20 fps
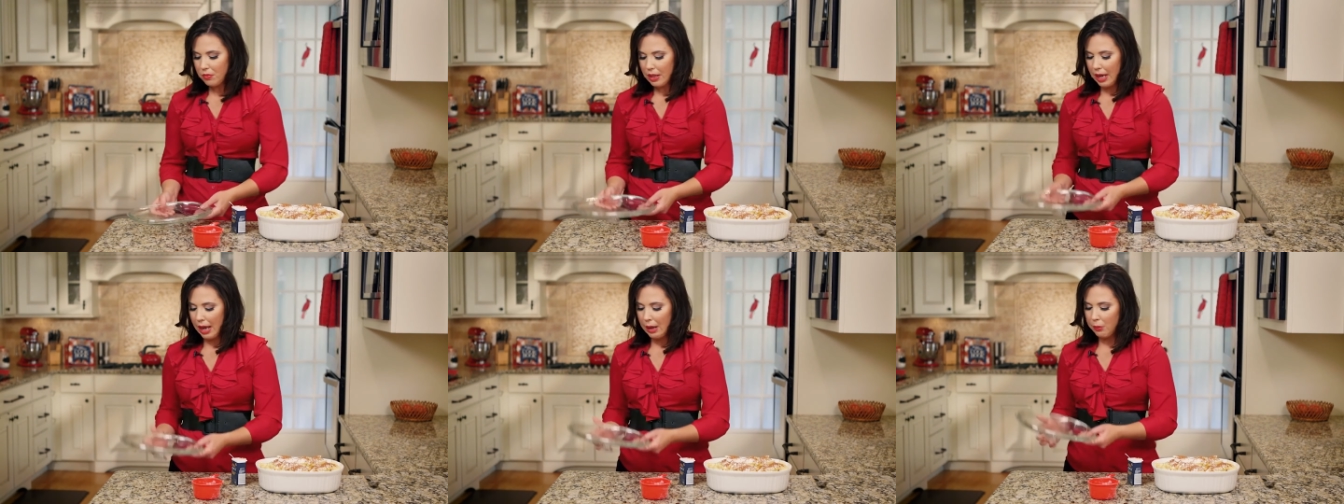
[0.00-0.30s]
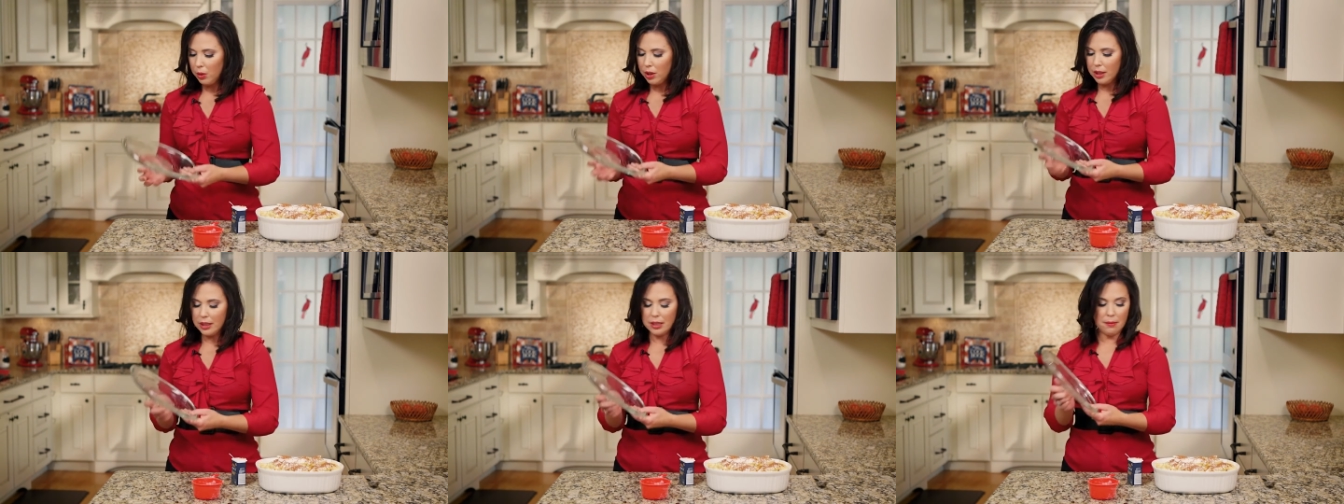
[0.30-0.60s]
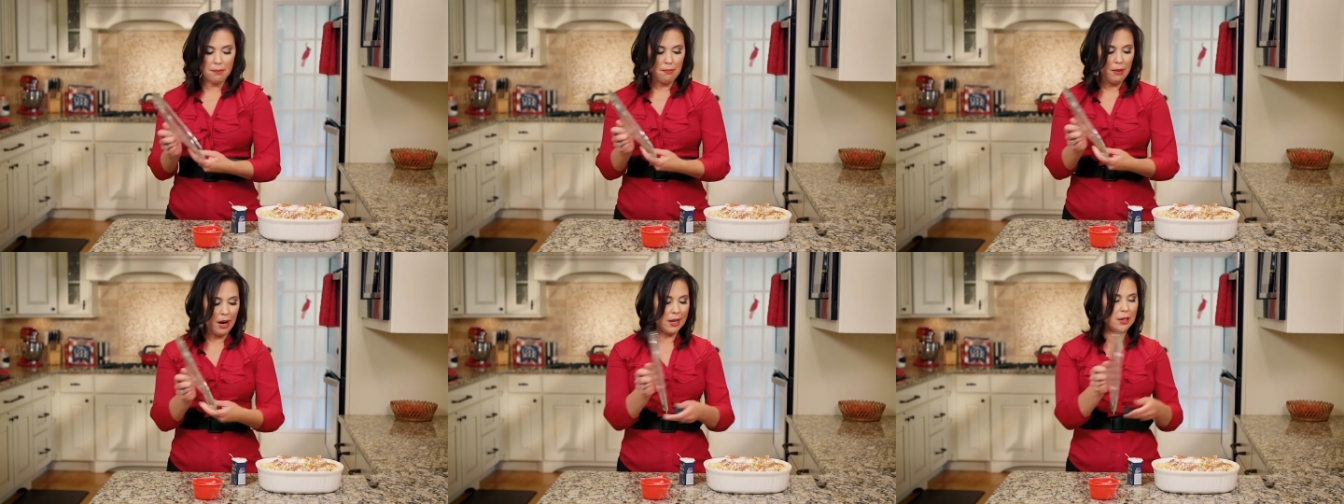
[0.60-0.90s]
and we're gonna
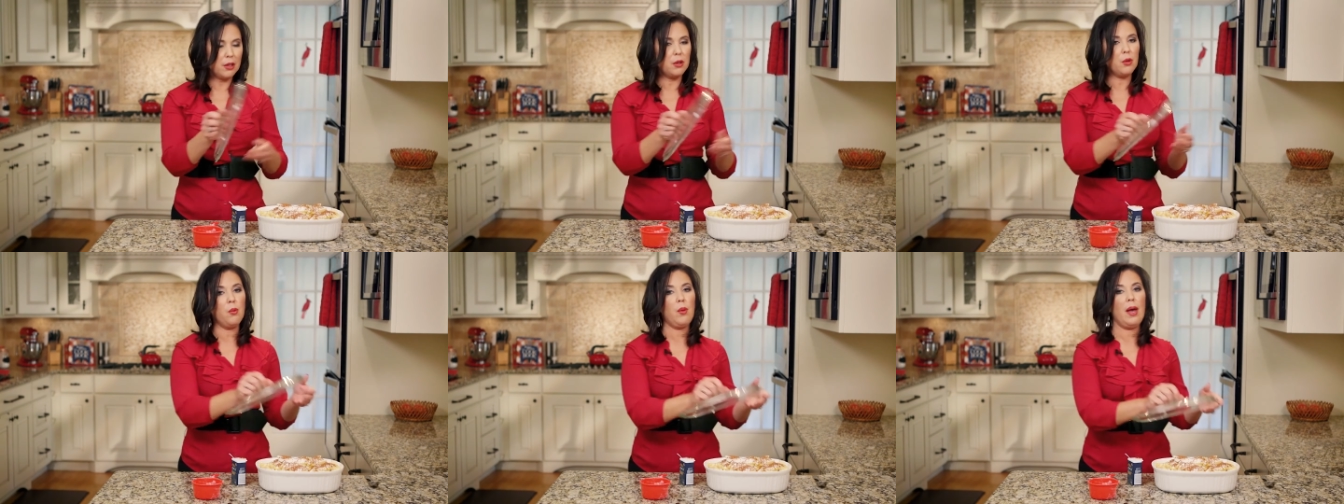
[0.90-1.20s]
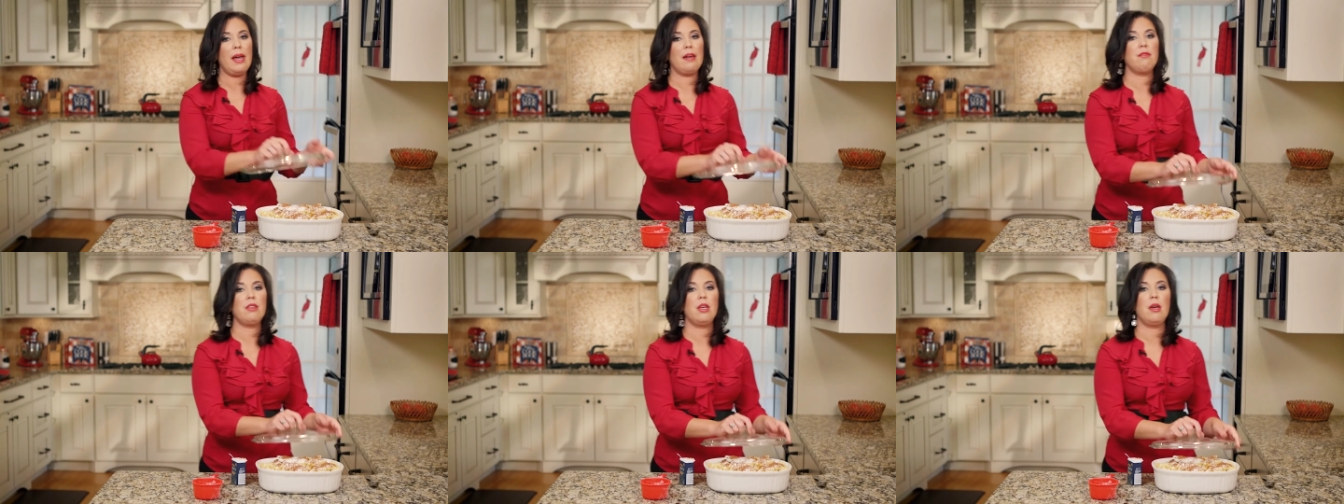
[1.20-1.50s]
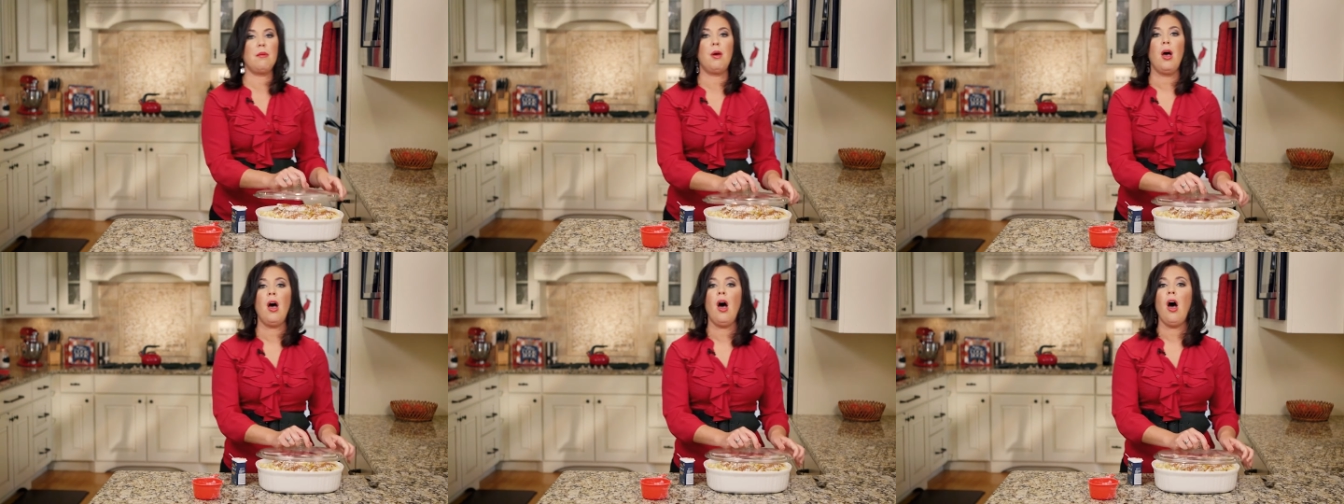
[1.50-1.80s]
microwave
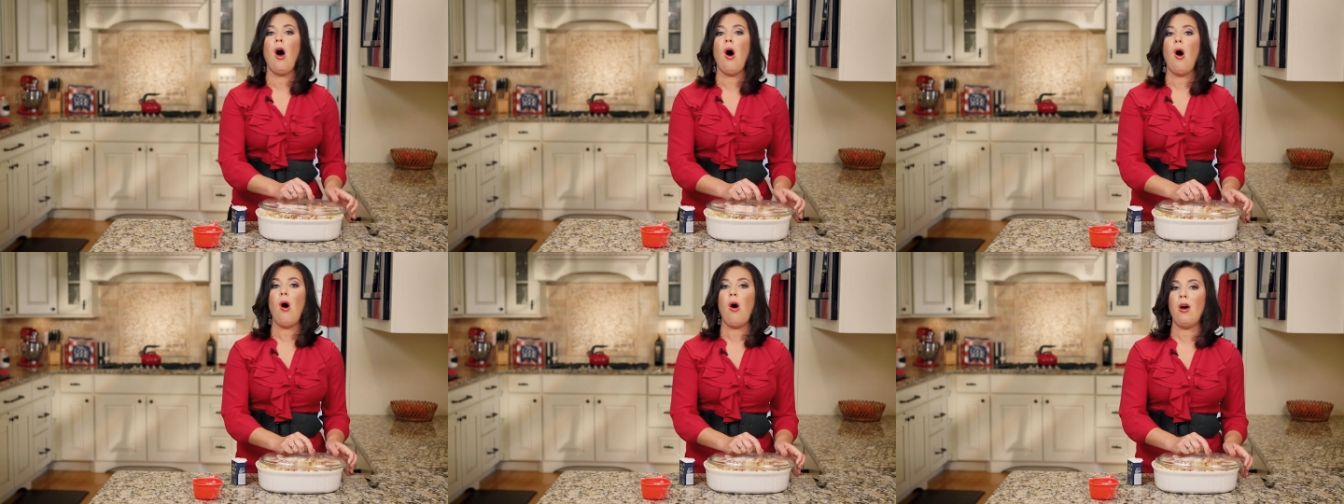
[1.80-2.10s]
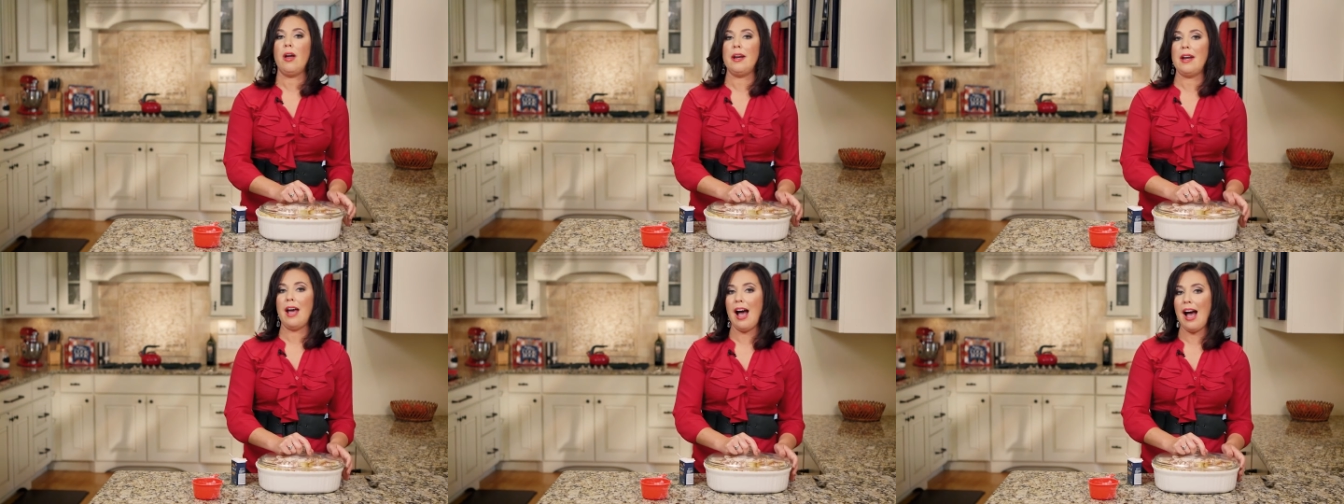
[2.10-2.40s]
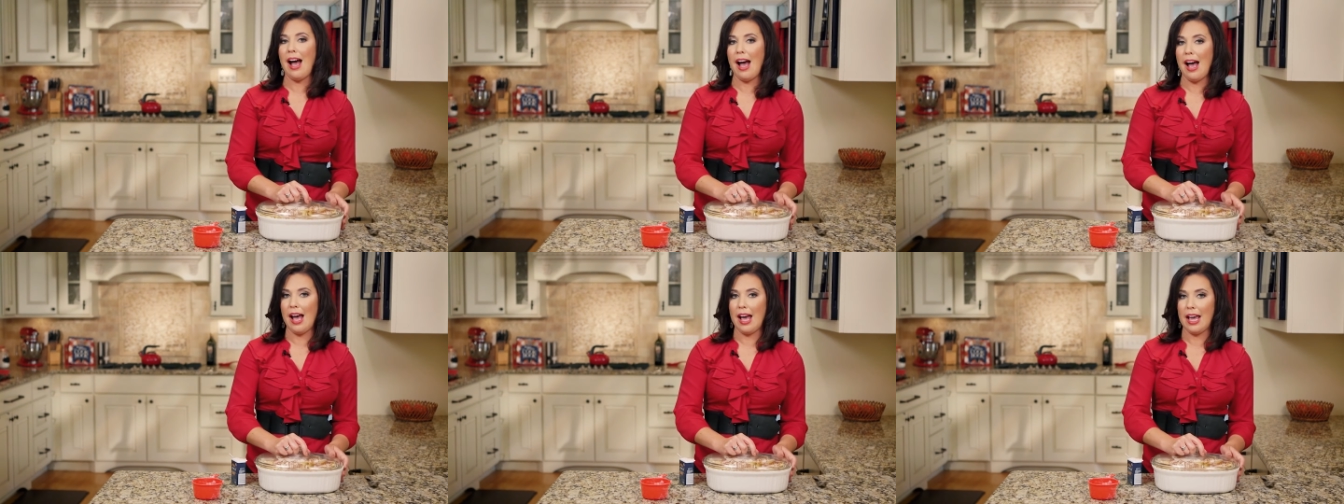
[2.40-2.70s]
them on
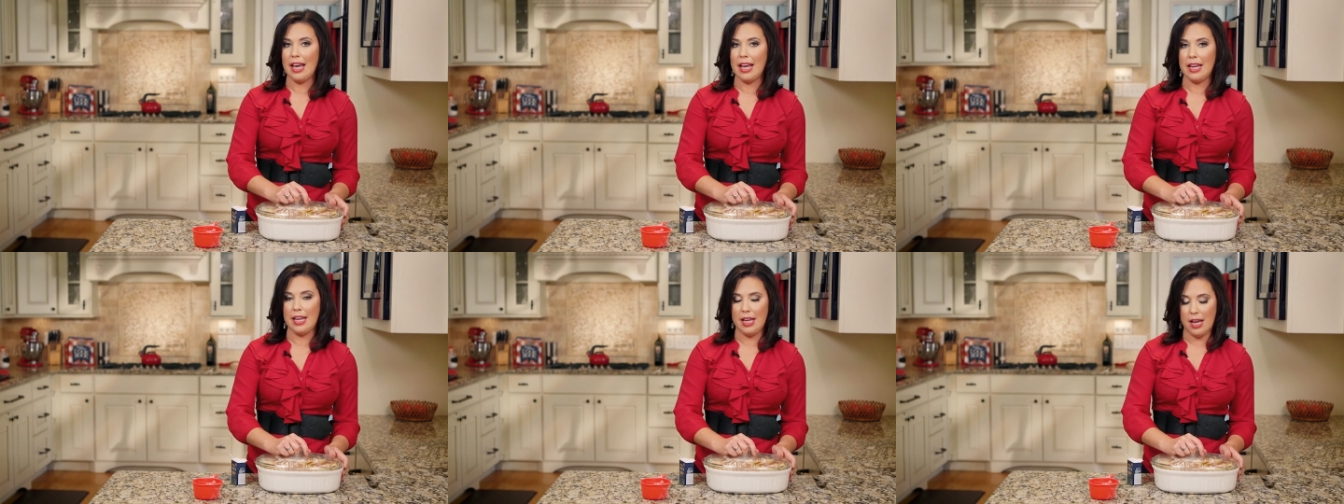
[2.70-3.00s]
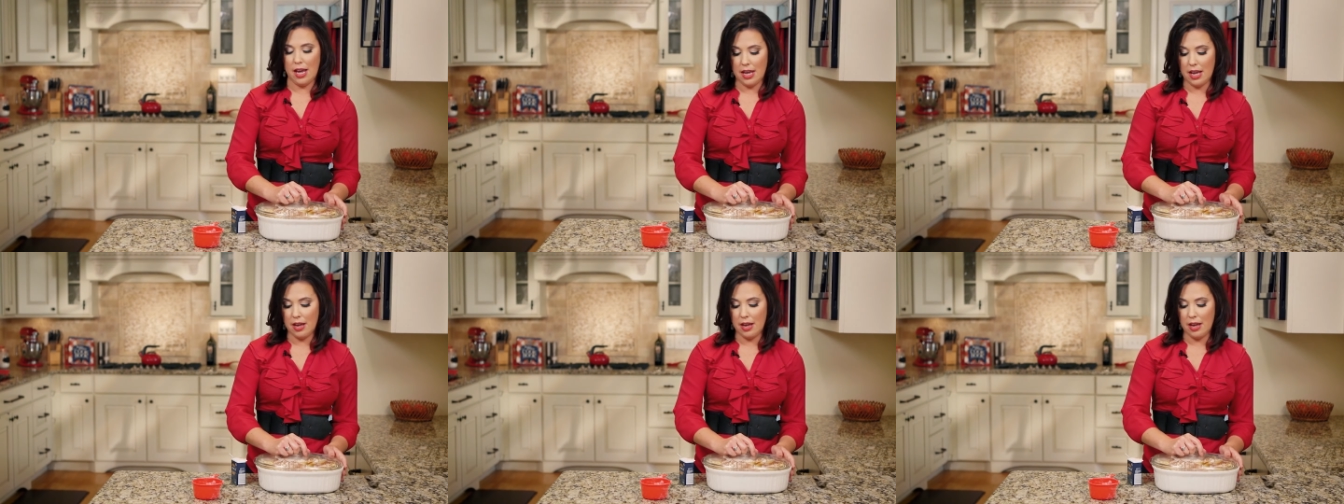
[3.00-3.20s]
high